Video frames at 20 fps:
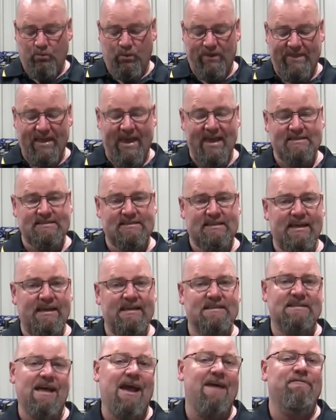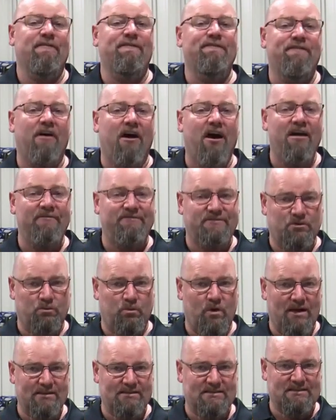with their slings, they have a
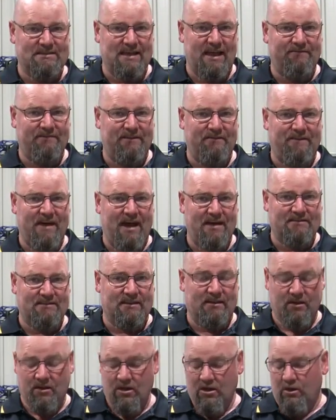5-to-1 safety factor,